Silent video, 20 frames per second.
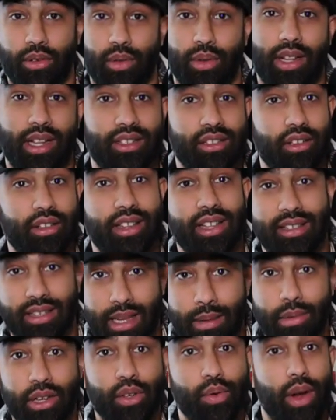So let's look at this
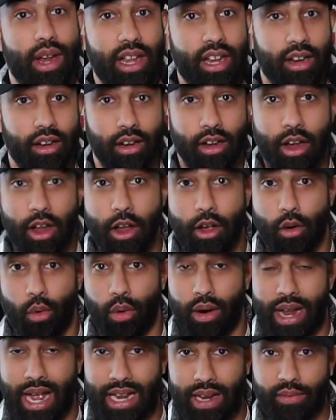image right here
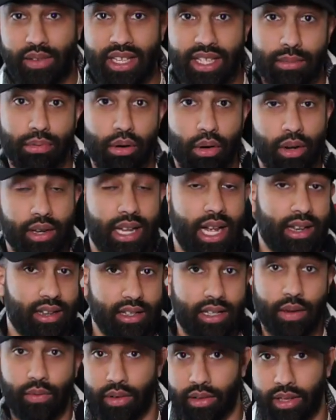where an NFT is broken down into
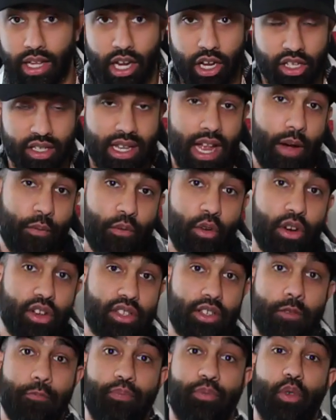different layers. Now,
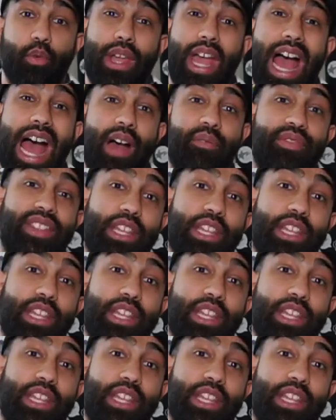first, we have